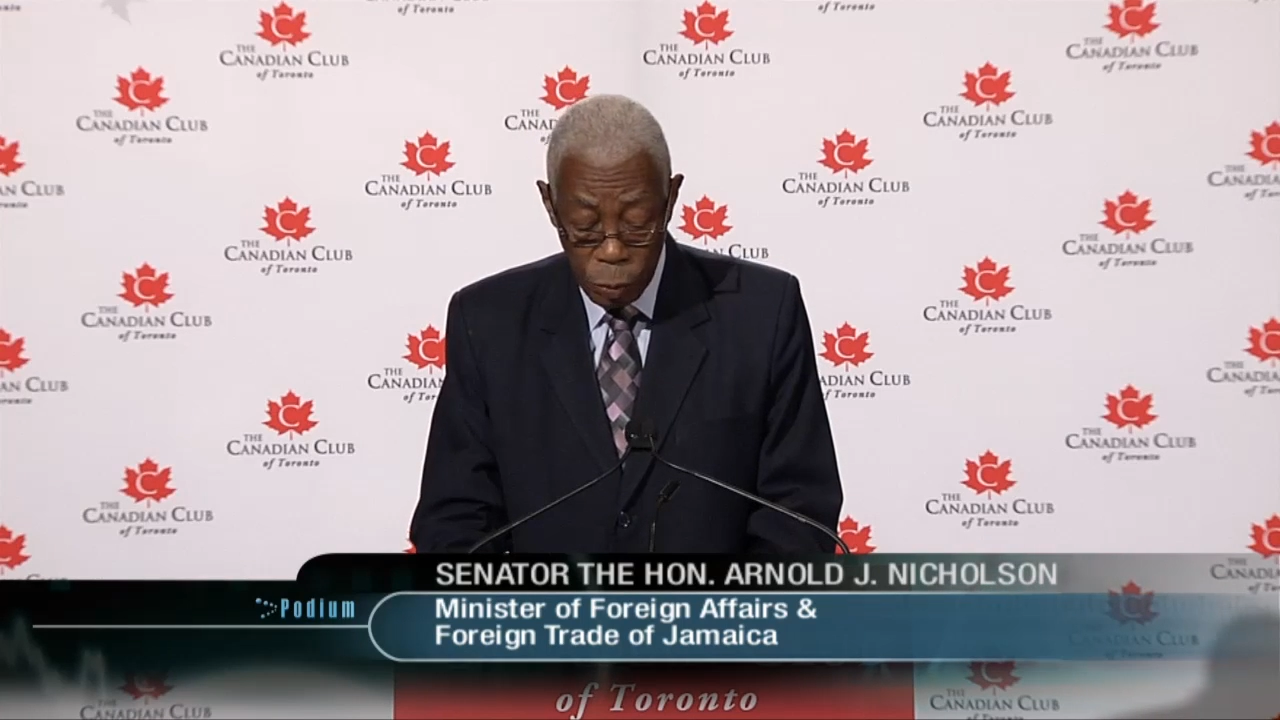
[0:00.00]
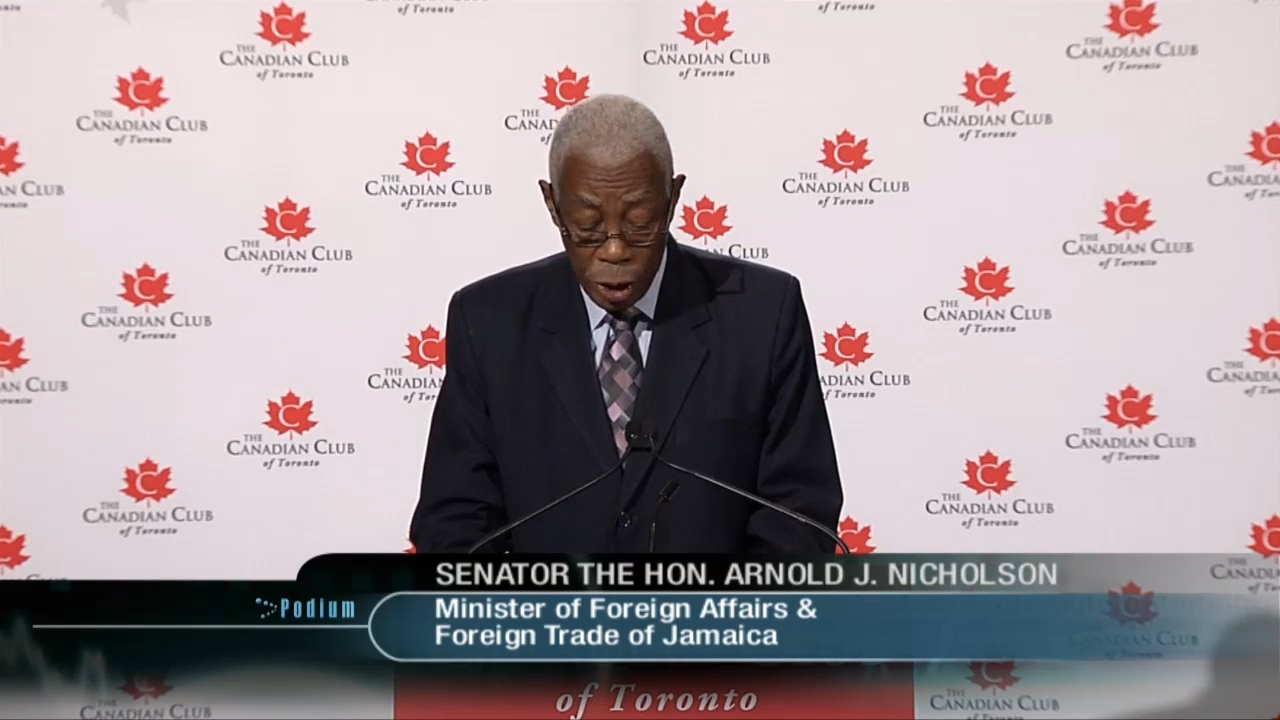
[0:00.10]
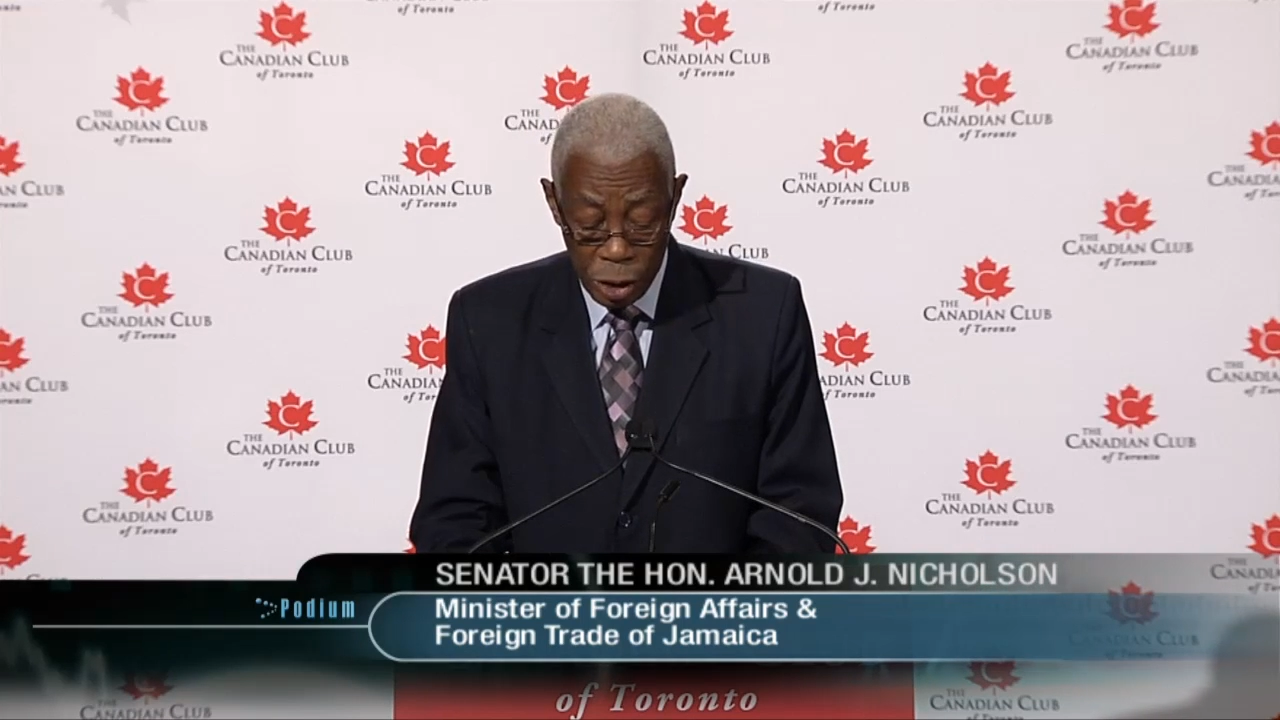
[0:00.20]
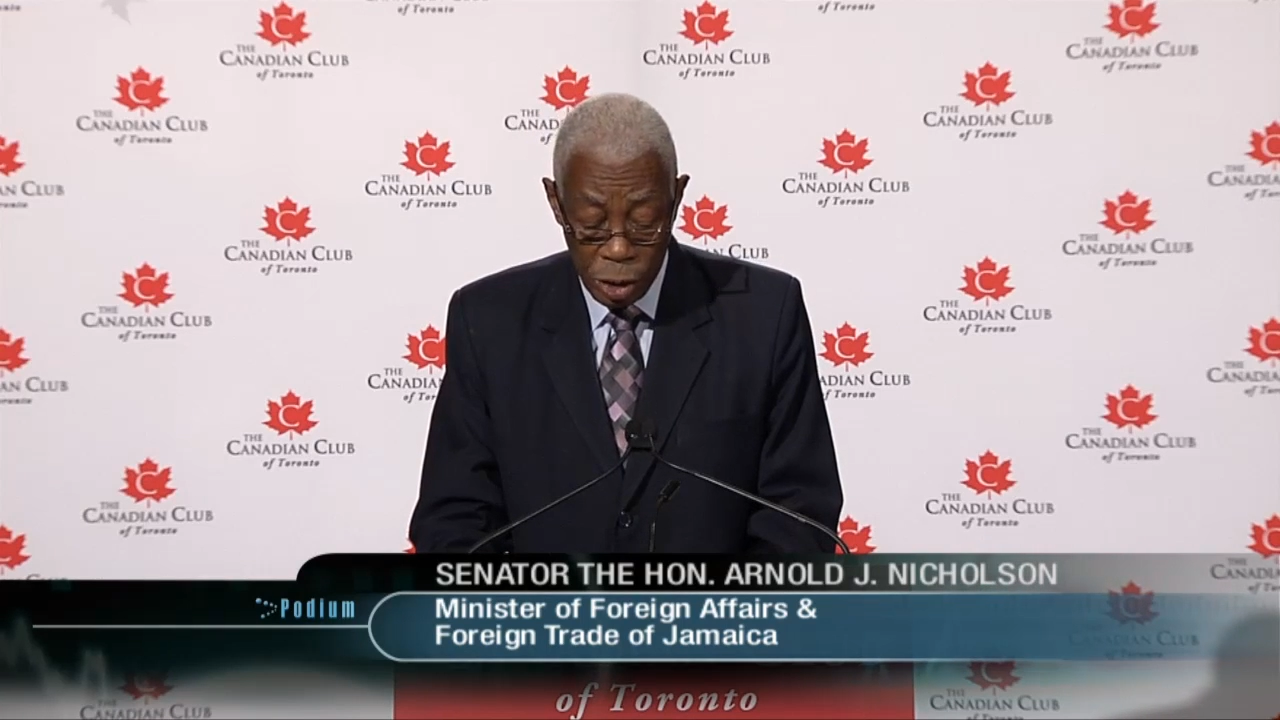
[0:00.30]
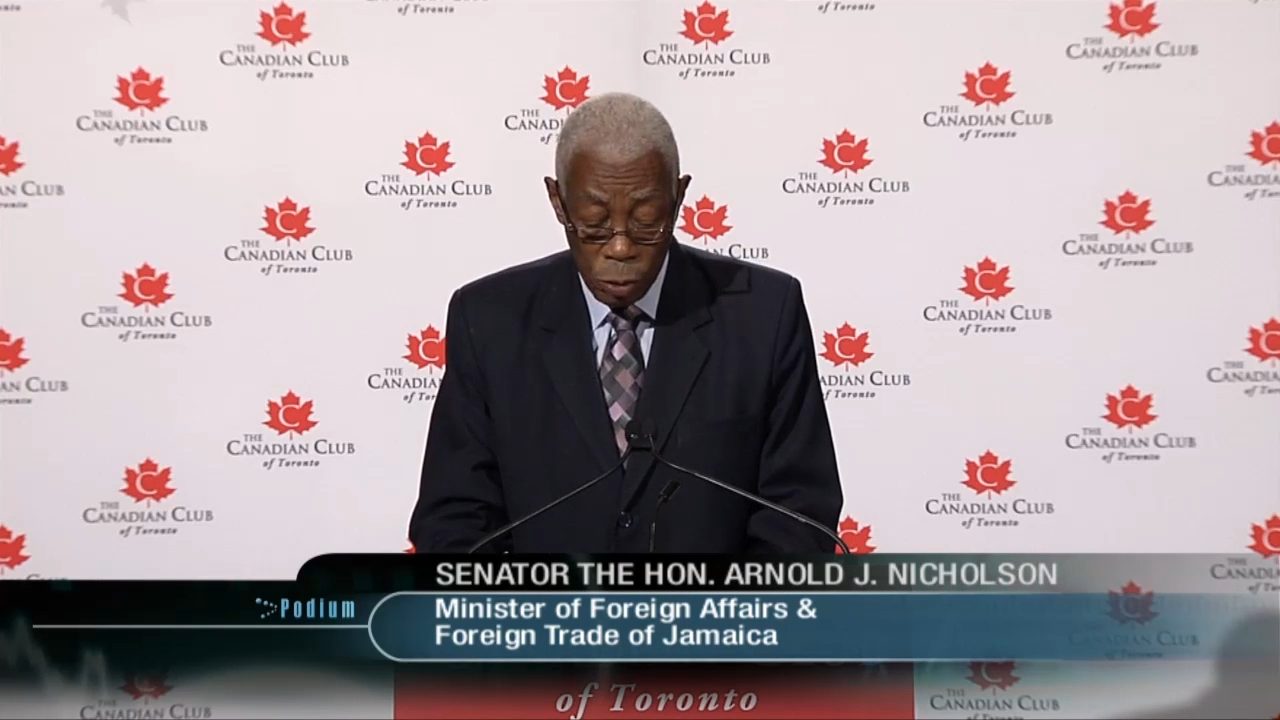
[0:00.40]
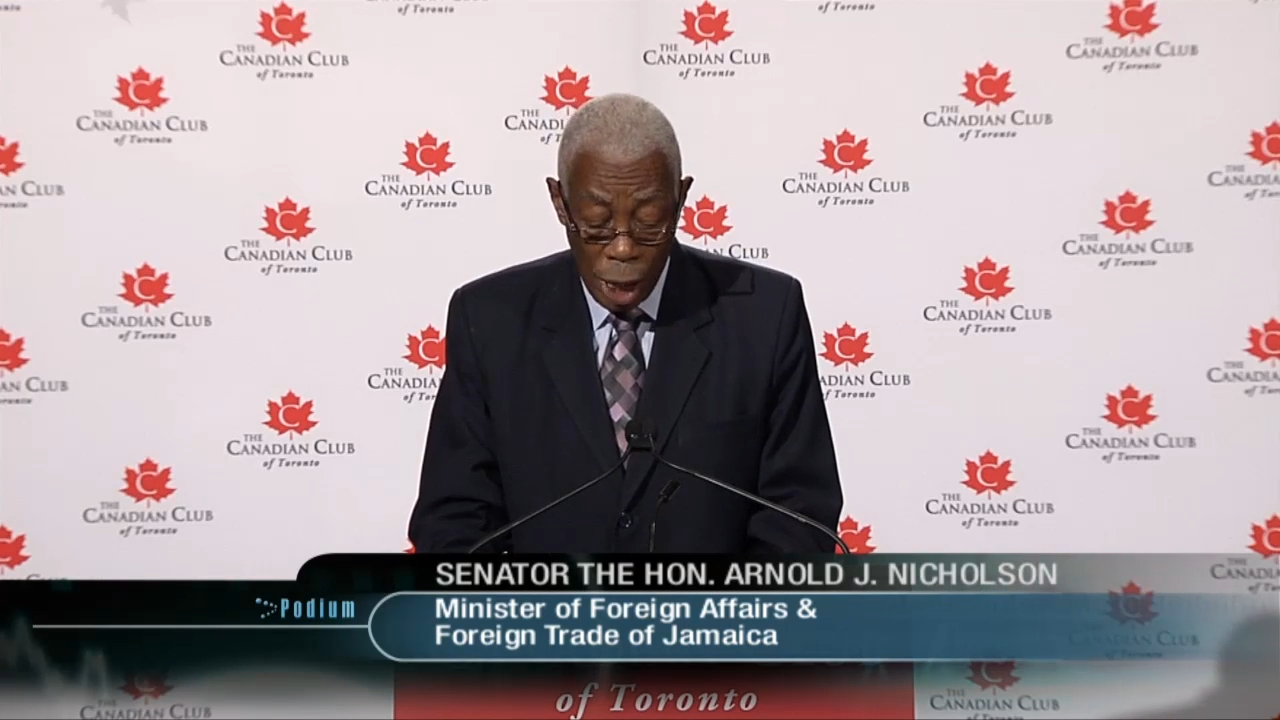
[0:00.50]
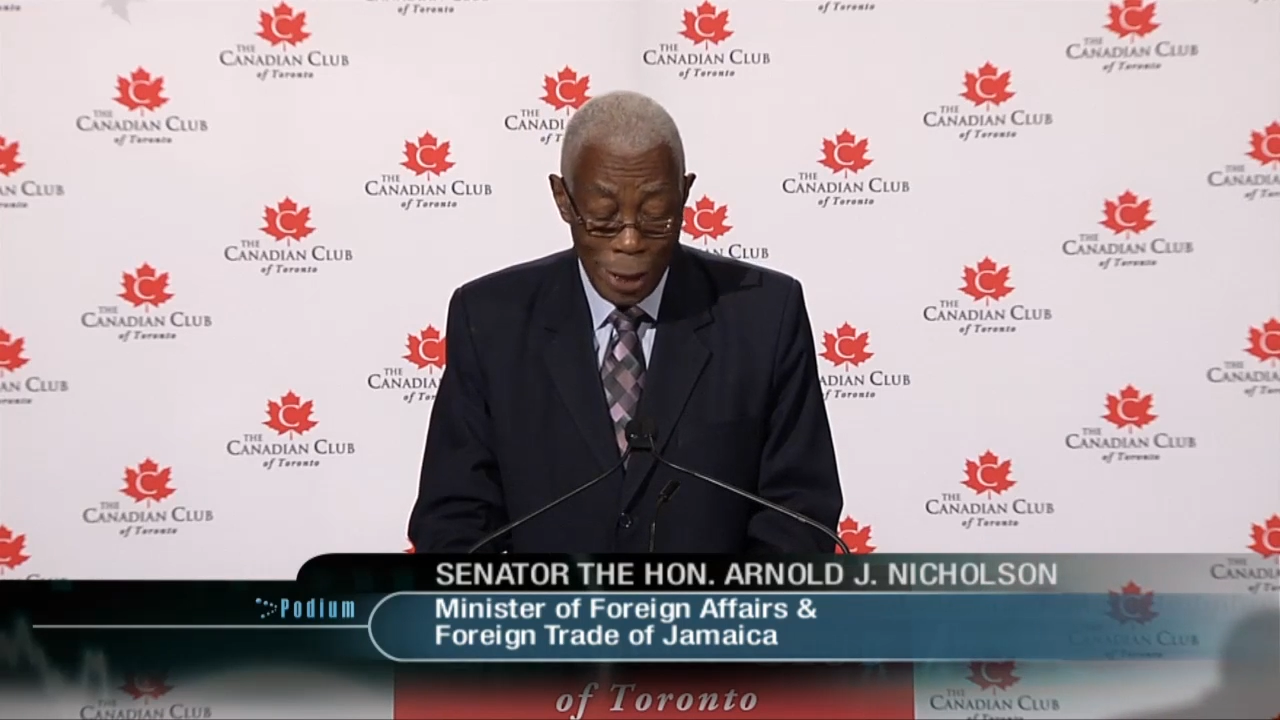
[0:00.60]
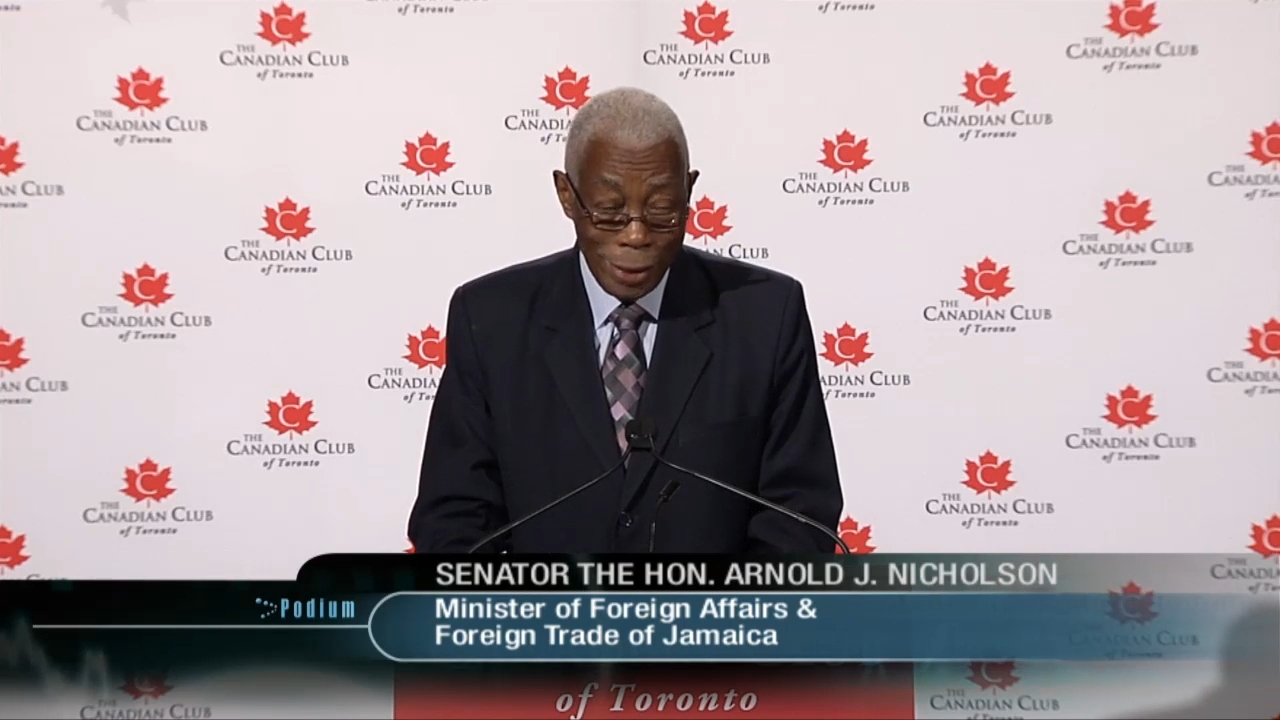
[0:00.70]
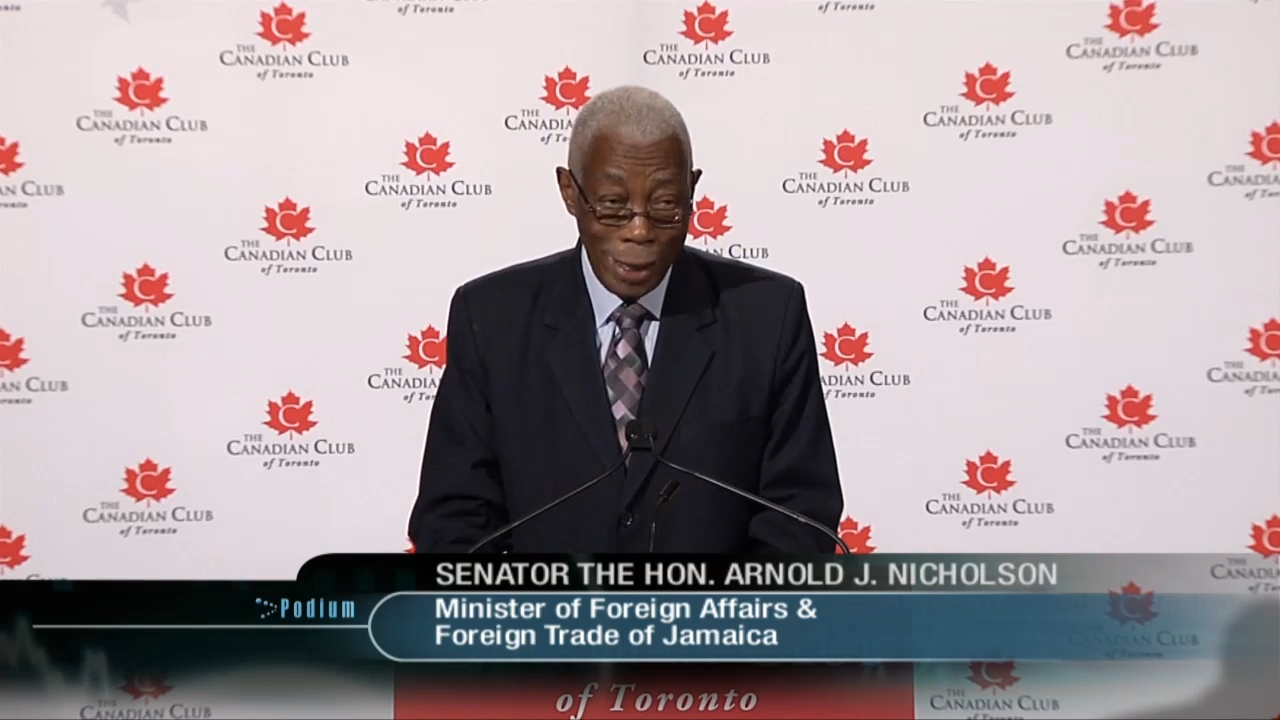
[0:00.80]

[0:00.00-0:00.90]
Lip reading: which the Right